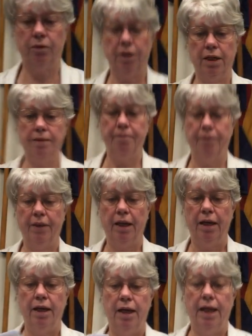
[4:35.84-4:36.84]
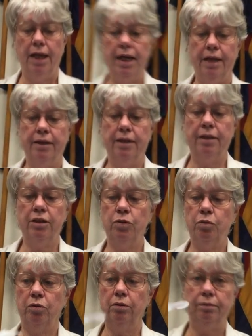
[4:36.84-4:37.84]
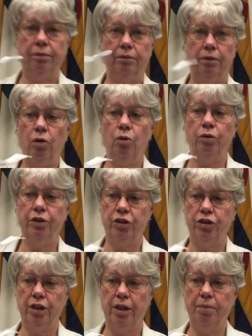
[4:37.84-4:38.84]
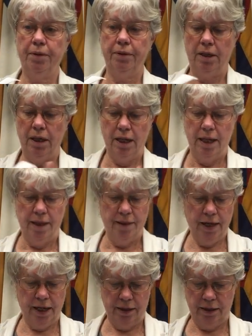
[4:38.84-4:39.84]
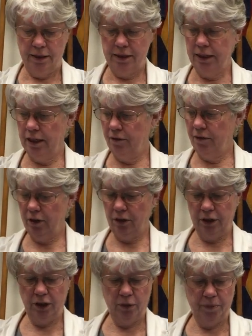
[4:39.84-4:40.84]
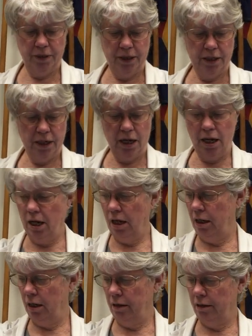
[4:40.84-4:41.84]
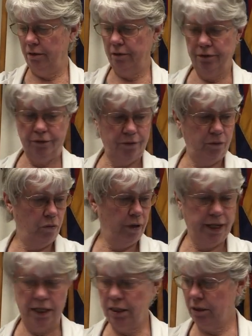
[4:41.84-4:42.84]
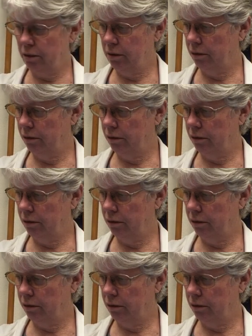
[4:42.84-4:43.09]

okay? And then this will hold its shape. Then, to give it a little bit of weight,